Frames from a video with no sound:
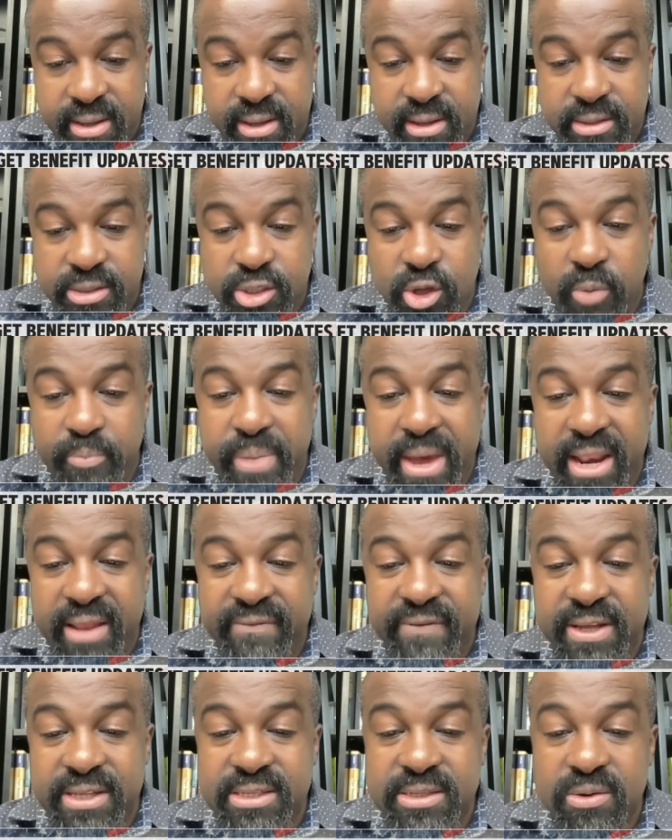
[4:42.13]
So
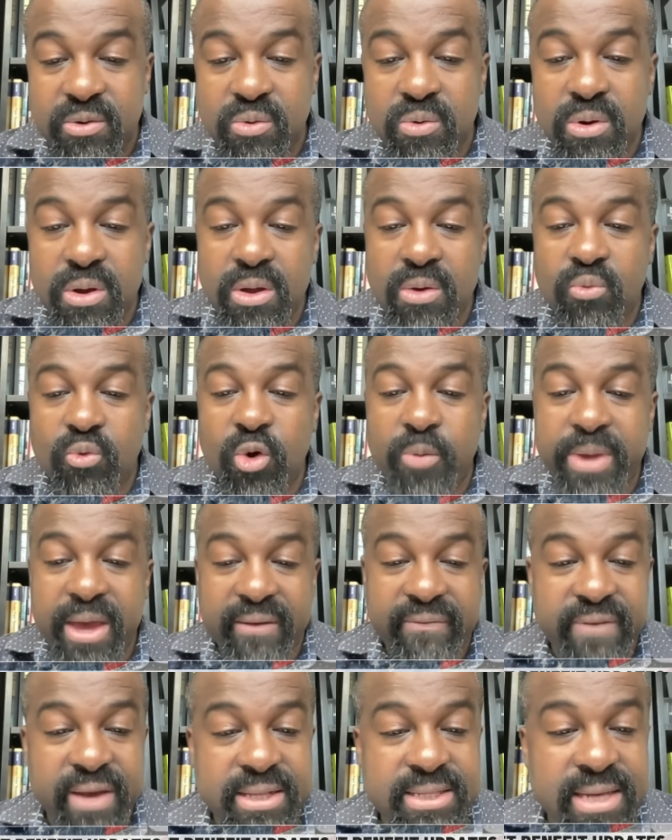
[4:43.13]
benefits will be
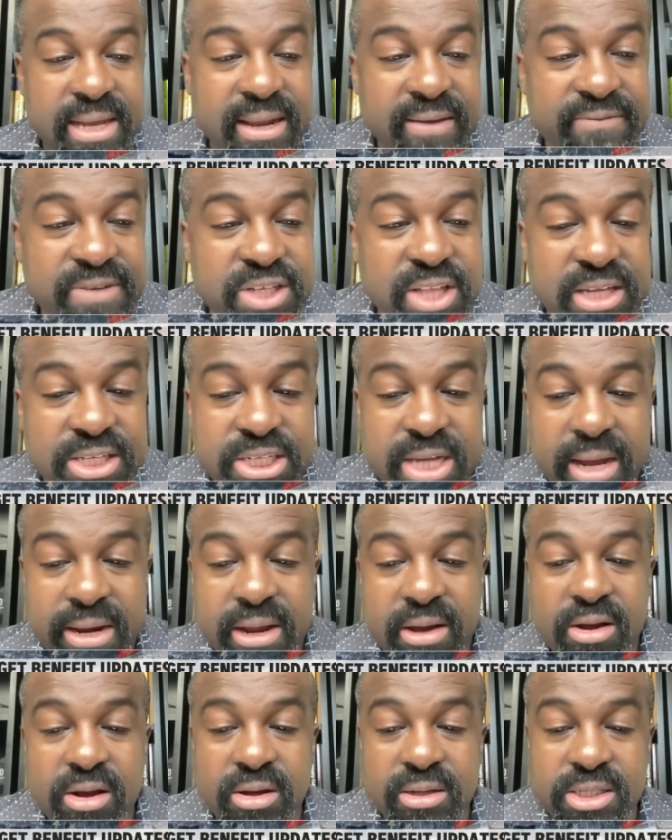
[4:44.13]
affected if the
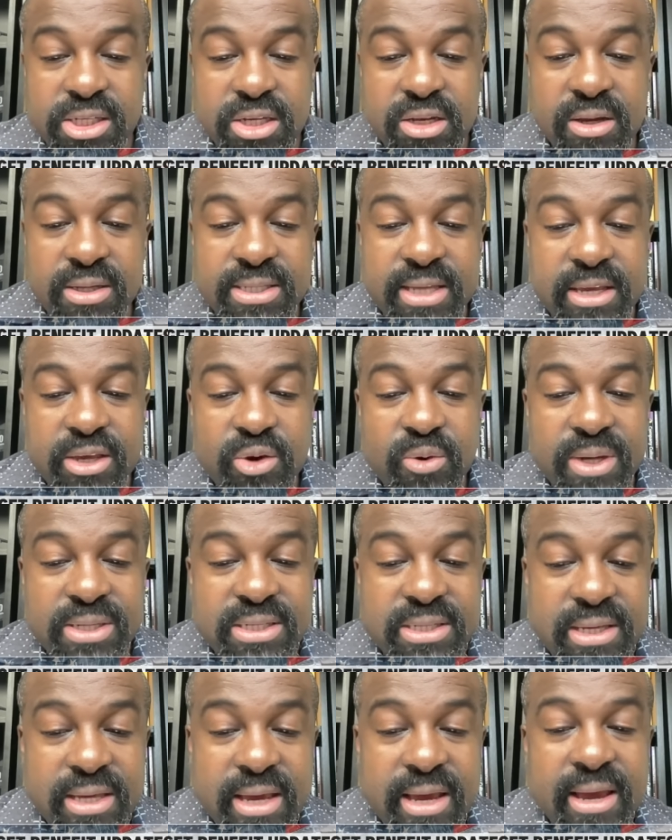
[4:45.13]
shutdown continues. The
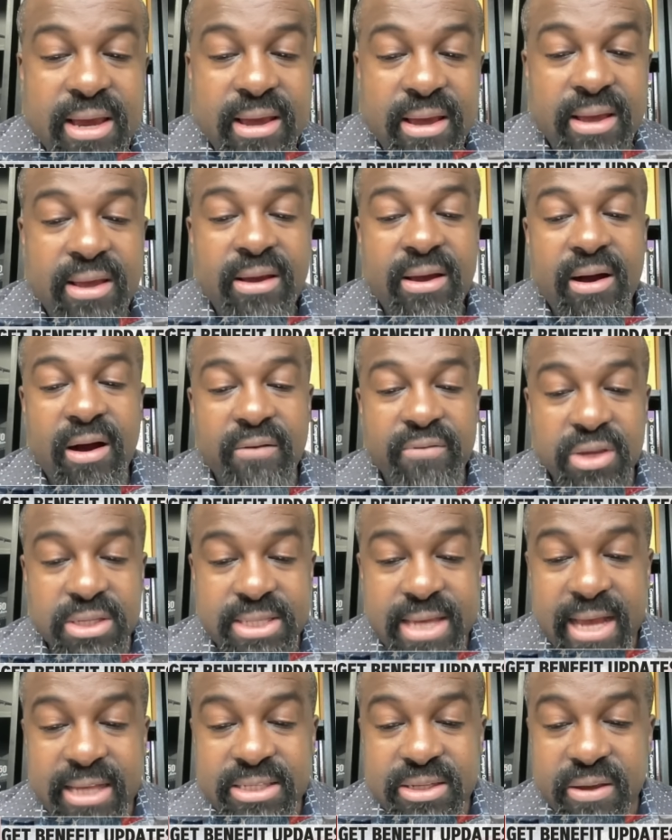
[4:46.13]
USDA obviously
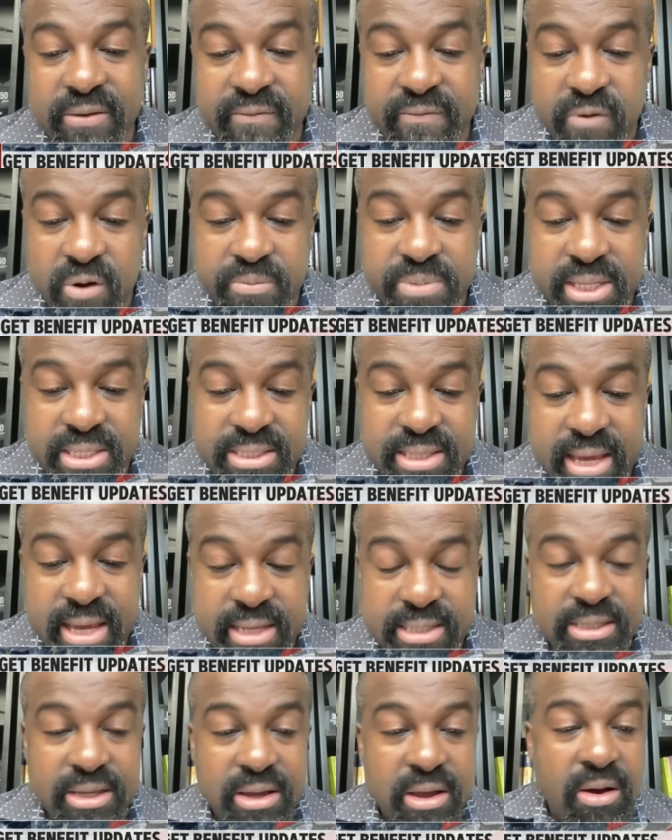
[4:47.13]
has informed the
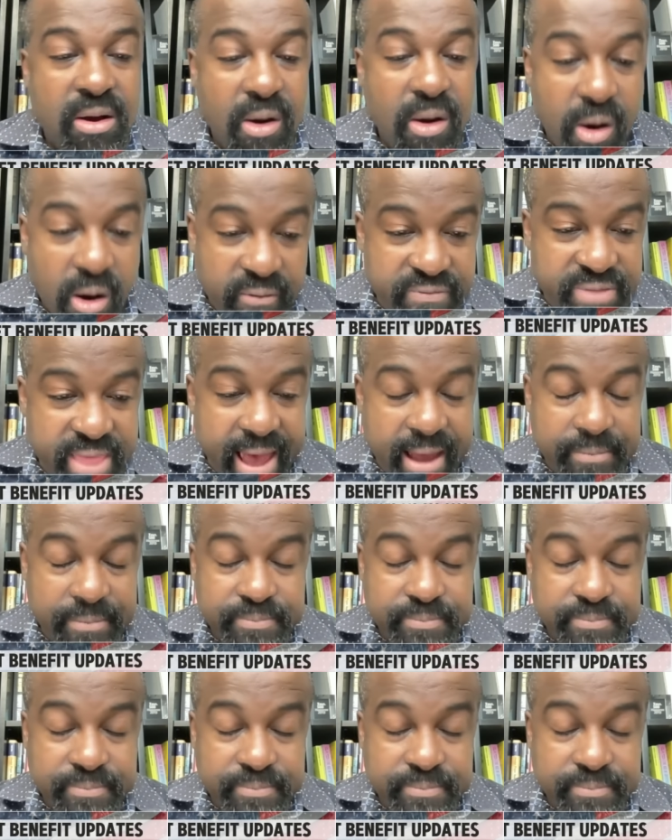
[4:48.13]
states of that.